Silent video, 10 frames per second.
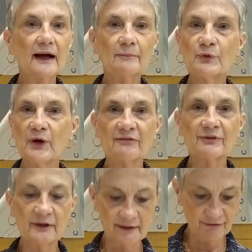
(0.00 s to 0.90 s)
I'm
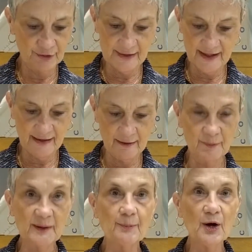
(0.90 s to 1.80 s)
grateful every day
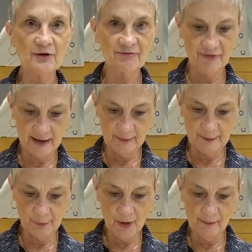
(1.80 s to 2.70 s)
to be part of
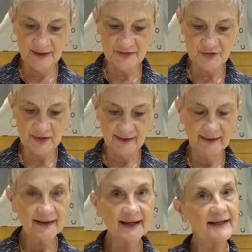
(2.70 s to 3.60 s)
Family Promise,
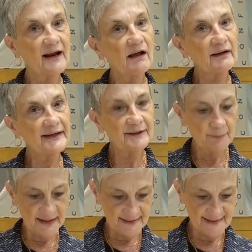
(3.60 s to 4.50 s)
and I'll
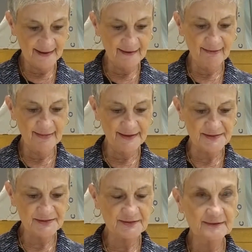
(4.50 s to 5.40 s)
end by saying
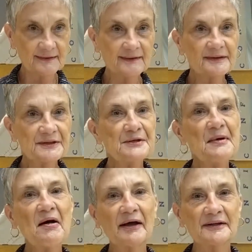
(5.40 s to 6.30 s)
this
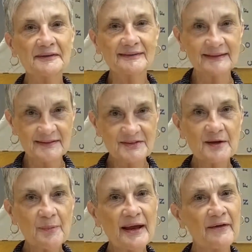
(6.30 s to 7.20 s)
Come on,
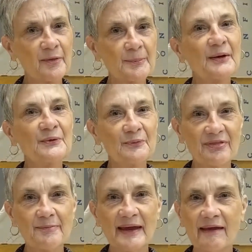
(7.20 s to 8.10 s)
step out of the boat
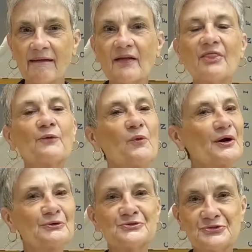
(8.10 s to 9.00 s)
with me. The
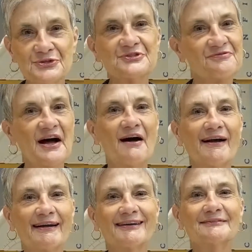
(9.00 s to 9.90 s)
water's just
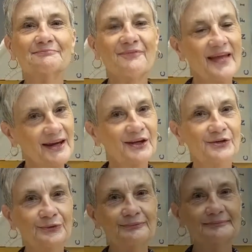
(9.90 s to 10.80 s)
fine. Thank
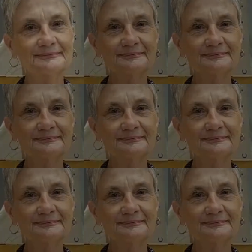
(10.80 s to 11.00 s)
you.